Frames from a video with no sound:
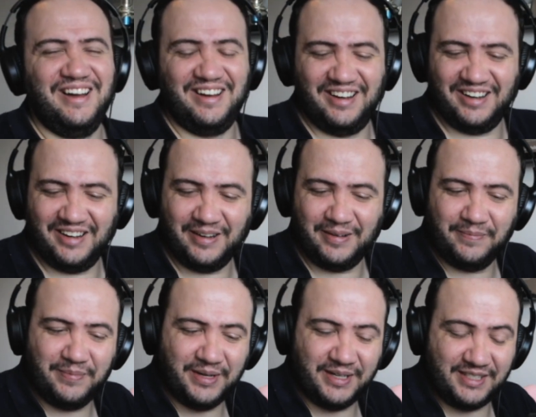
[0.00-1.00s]

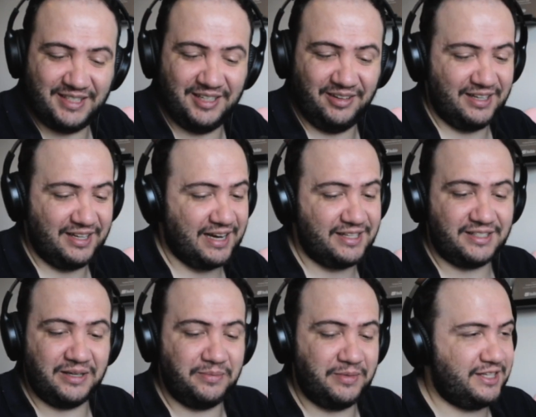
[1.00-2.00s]
But still, guys,
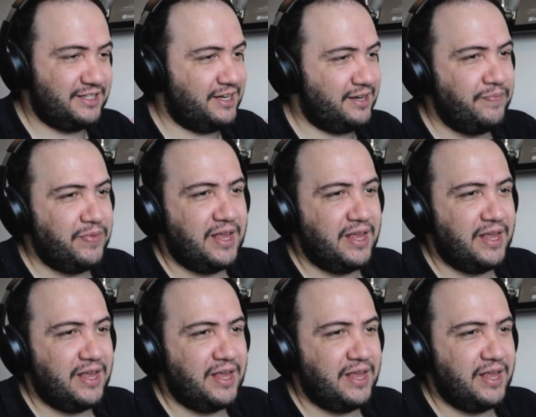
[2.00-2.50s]
amazing.